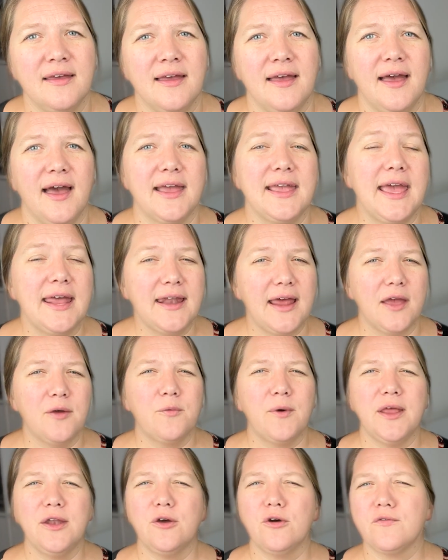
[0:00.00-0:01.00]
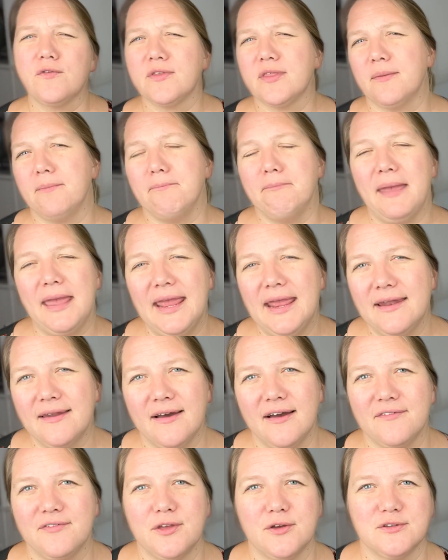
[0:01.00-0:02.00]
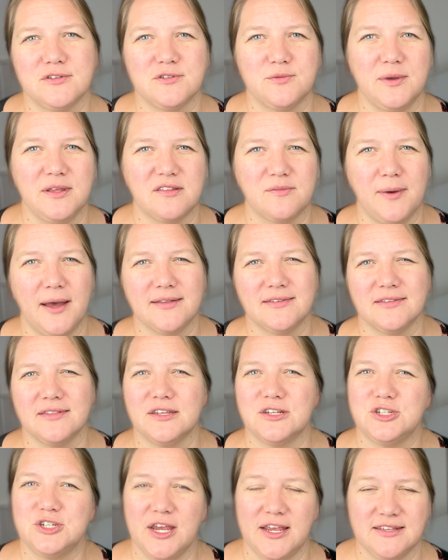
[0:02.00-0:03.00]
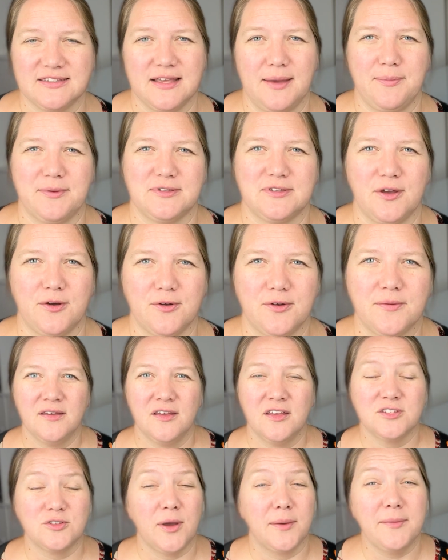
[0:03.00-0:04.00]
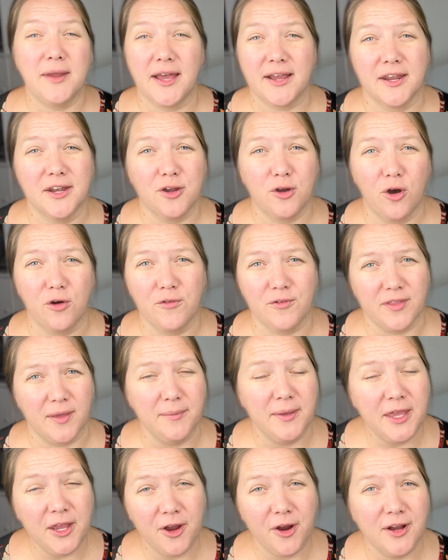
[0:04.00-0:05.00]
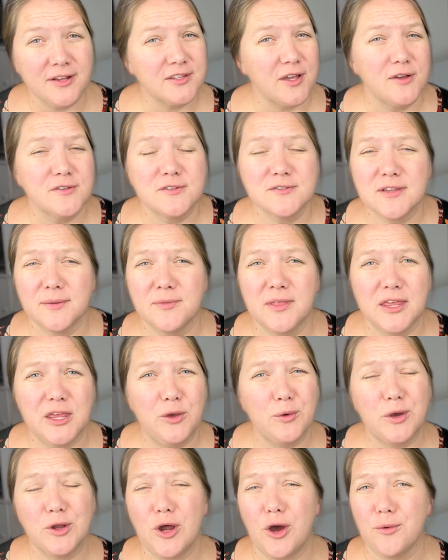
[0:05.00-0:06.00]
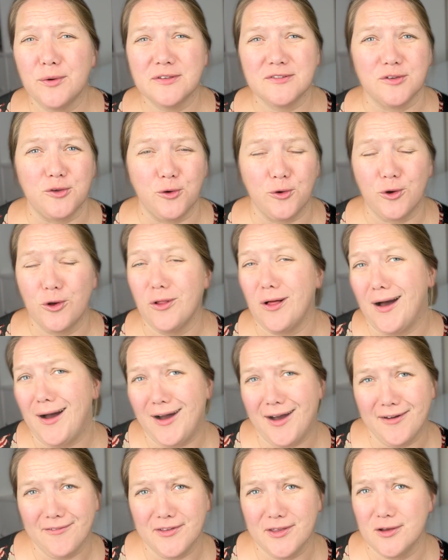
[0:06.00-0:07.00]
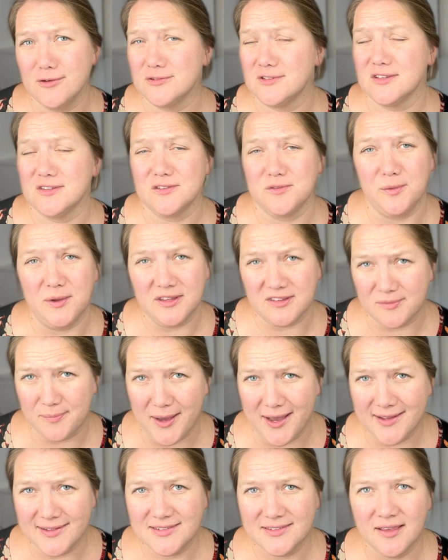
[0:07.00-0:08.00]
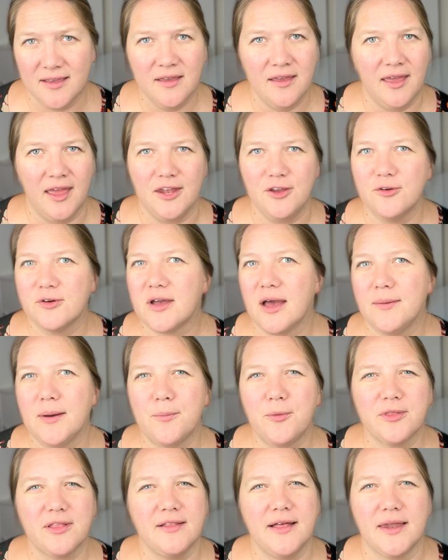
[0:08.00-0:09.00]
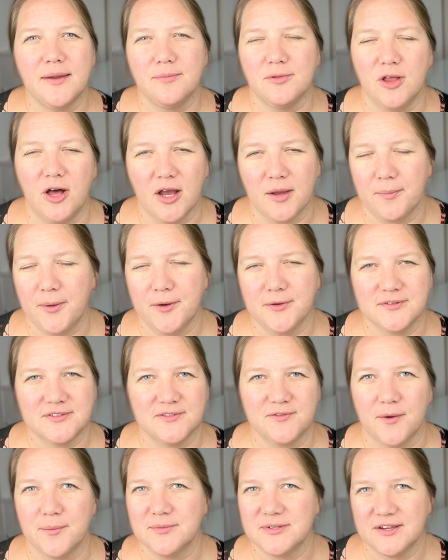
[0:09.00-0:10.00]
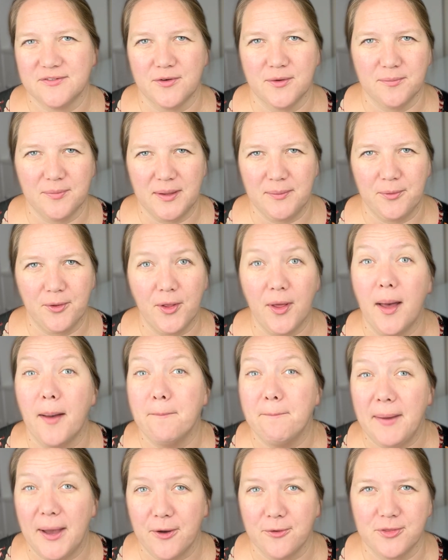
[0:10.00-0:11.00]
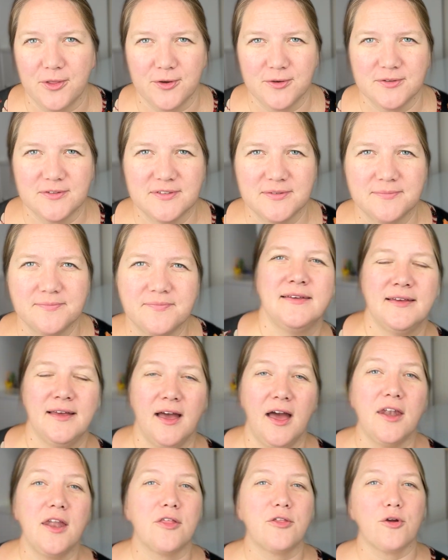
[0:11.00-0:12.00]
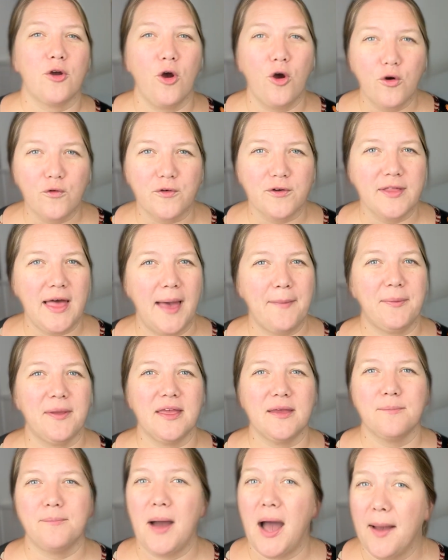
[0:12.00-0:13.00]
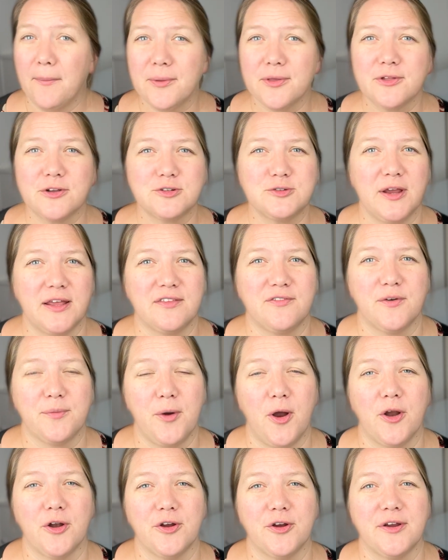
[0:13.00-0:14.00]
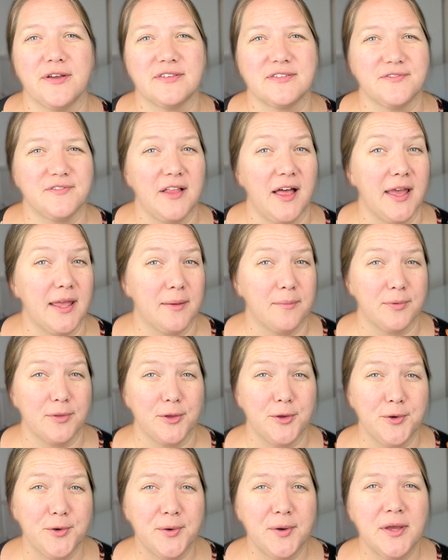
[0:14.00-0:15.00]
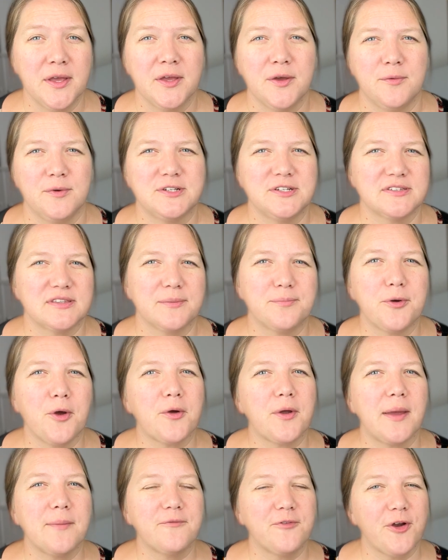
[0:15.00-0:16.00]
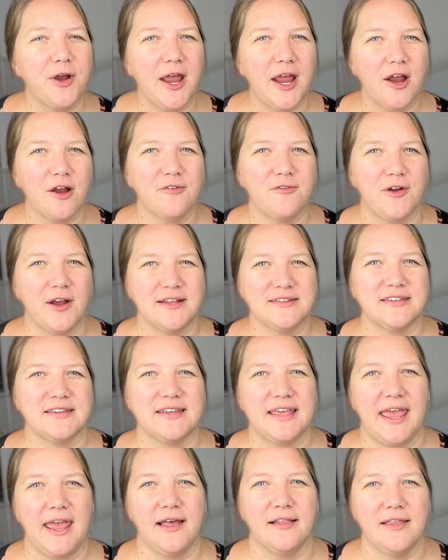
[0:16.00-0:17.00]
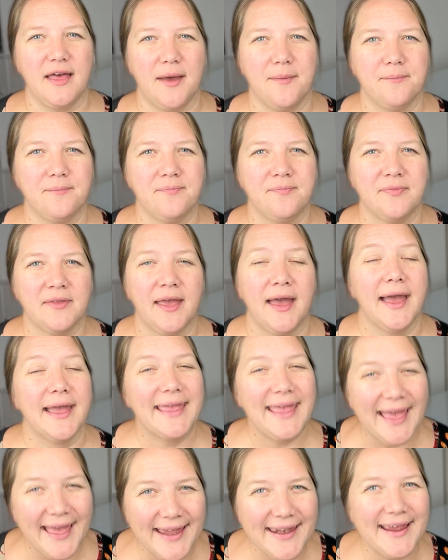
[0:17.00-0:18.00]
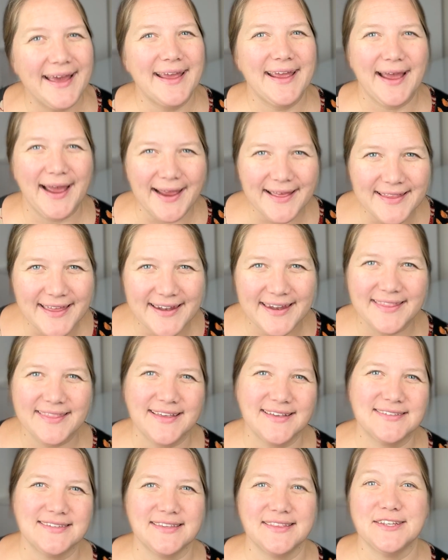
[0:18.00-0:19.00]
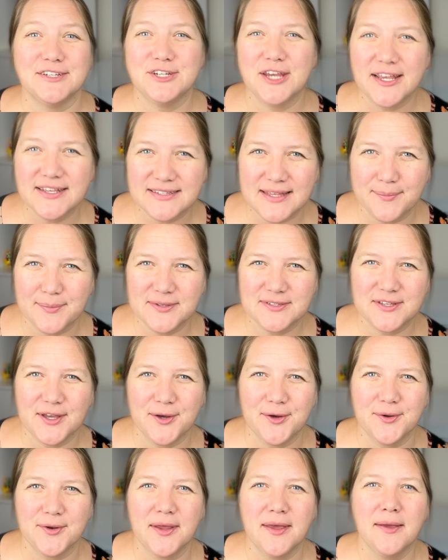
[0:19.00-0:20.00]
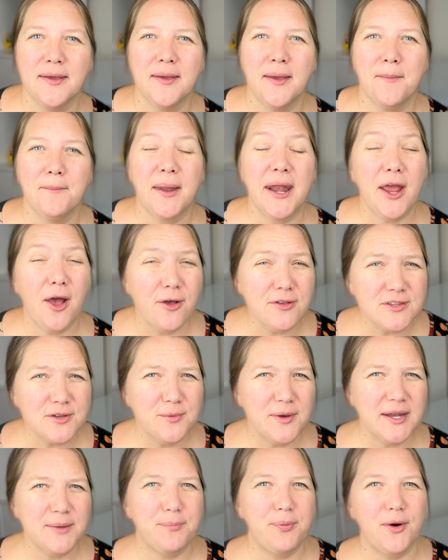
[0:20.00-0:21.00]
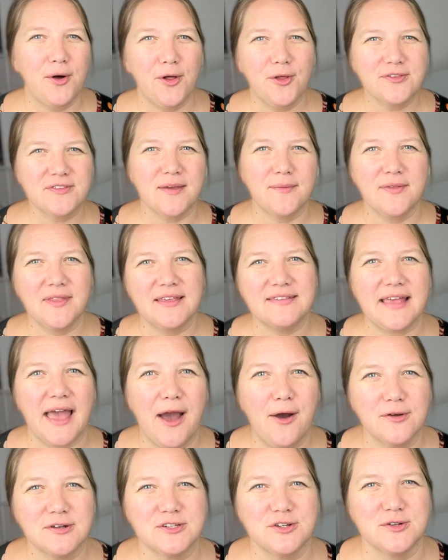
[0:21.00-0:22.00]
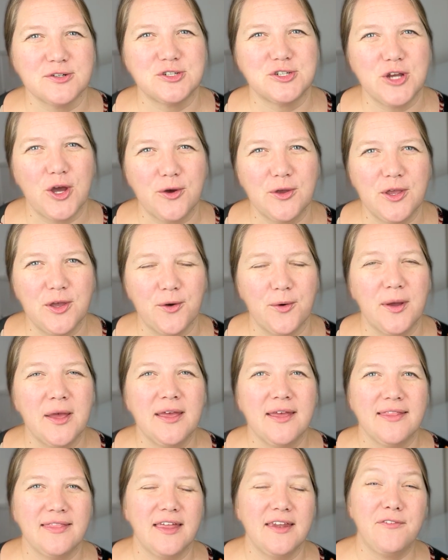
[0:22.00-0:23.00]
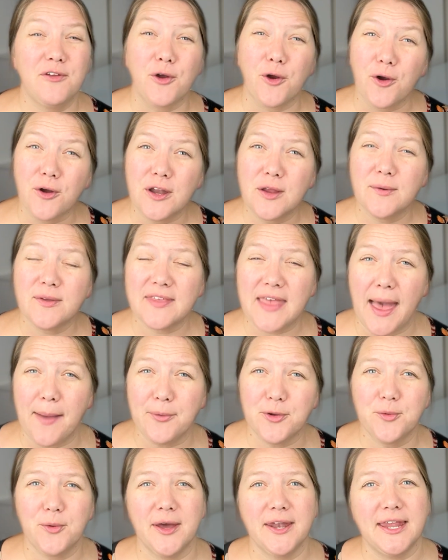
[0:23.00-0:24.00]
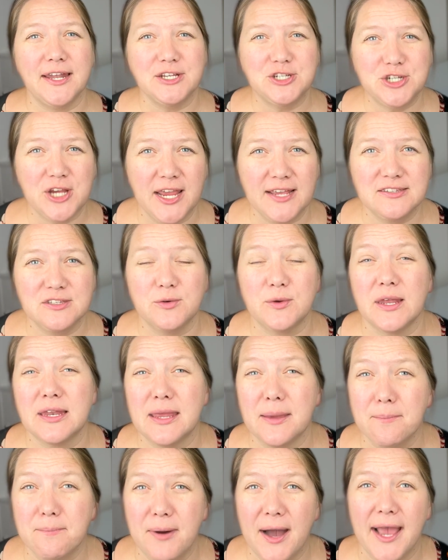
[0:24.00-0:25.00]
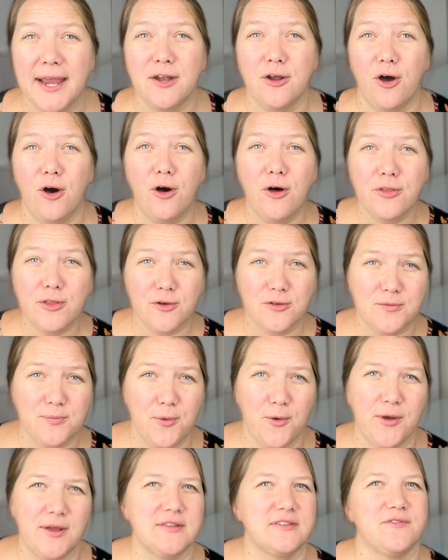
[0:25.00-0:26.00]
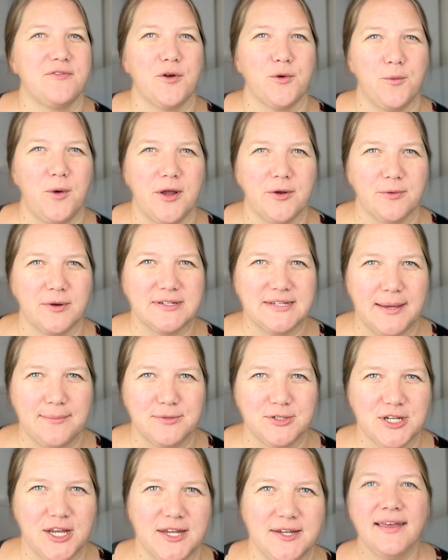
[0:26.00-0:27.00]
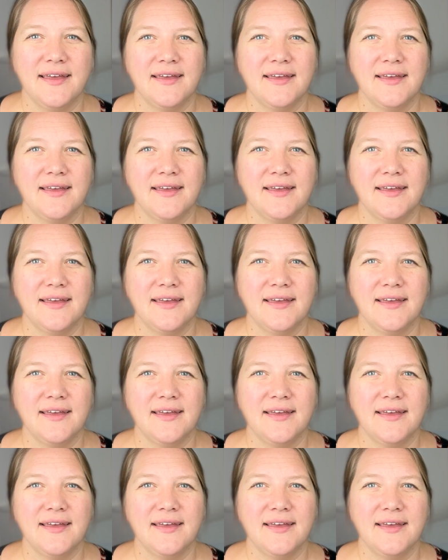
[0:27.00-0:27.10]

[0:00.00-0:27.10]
Again, I went over the main Avios sweet spots in the Chase episode, so I'm not going to go over them here. It's also something you could always Google Avios sweet spots, and you'll come up with a lot of blog posts from different people about those. Another overlapping popular transfer partner is Flying Blue, which is the program for Air France and KLM. Again, I highlighted this in the Chase episode, but I also want to pull some of these out to show you that if you're earning with Capital One and Chase, you can combine all those points for one redemption.